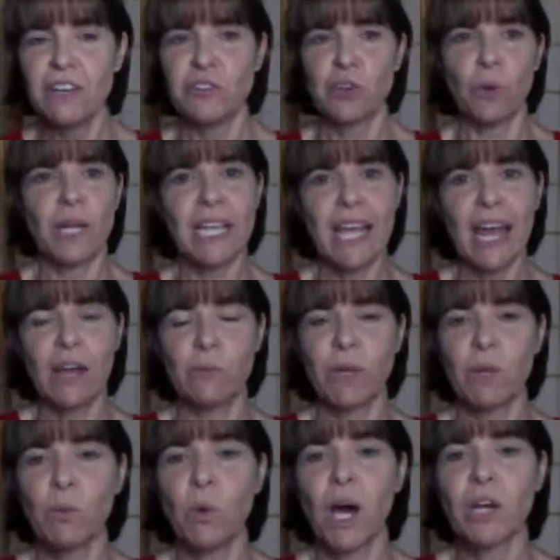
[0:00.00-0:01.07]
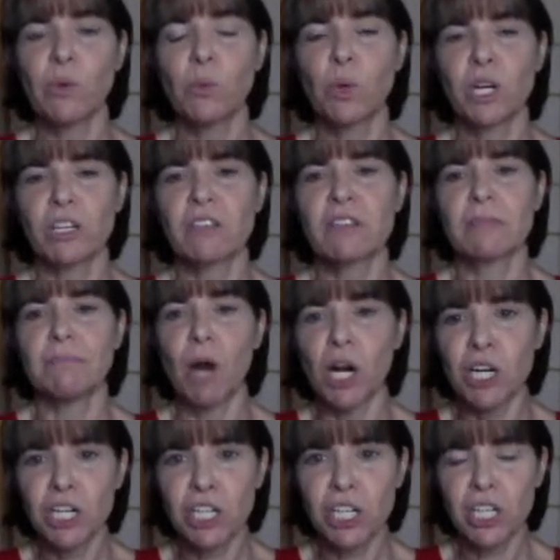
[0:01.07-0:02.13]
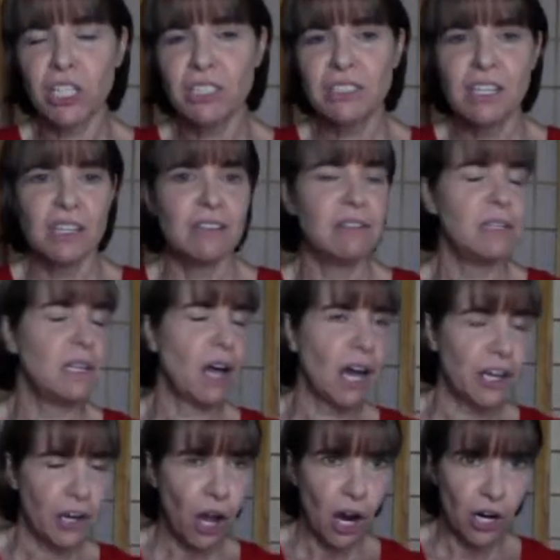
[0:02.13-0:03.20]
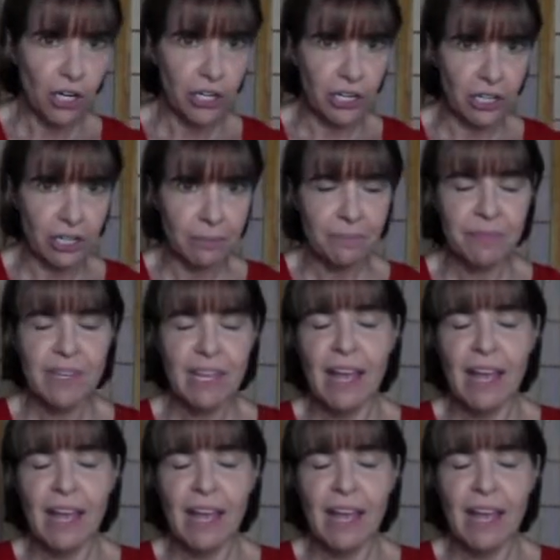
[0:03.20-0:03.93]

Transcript: So again, we want to work smarter, not harder.